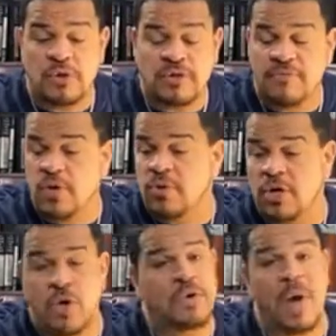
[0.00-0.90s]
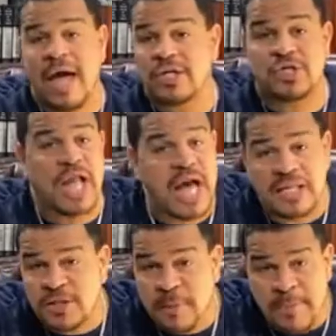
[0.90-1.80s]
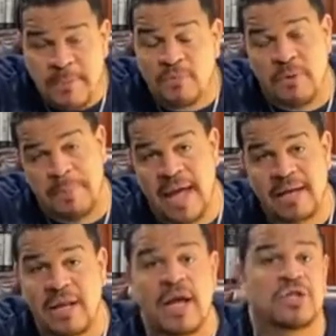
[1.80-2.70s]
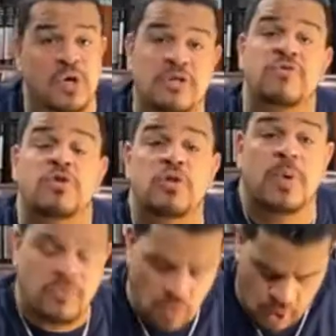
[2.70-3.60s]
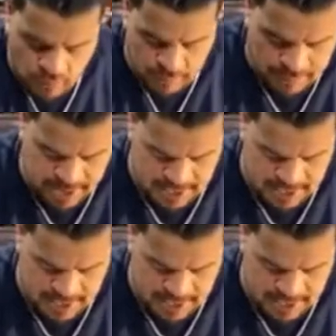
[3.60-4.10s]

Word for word: Those of you that don't know how to challenge people, repent. Those of you doing wrong,